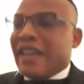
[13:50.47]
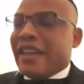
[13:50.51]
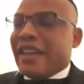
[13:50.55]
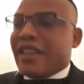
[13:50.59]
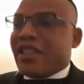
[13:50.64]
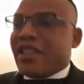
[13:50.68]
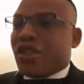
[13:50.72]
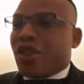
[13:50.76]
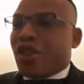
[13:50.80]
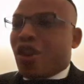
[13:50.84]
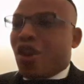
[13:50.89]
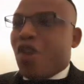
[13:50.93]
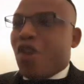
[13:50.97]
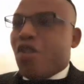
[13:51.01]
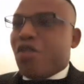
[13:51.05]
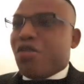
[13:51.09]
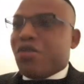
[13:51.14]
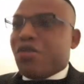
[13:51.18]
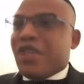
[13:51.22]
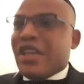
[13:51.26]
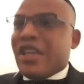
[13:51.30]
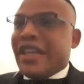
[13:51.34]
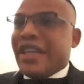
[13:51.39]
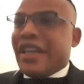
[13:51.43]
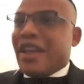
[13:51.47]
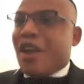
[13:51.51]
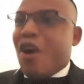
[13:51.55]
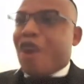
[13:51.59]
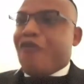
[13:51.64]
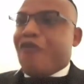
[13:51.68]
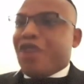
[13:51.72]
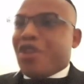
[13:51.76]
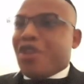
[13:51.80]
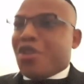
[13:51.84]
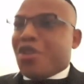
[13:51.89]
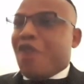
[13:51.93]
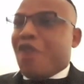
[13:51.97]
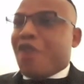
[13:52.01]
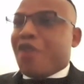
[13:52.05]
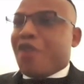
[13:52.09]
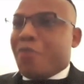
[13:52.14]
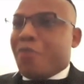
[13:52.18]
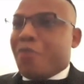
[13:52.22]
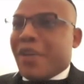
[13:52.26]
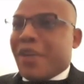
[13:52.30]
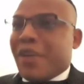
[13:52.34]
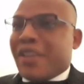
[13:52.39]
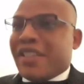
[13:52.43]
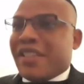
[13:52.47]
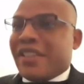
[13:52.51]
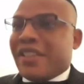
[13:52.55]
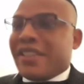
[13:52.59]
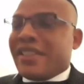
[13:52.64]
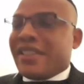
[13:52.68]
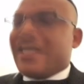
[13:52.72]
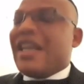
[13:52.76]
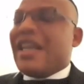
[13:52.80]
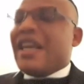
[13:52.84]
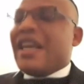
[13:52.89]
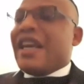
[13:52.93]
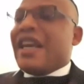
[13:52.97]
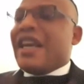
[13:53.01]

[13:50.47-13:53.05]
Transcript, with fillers: is called the office of the president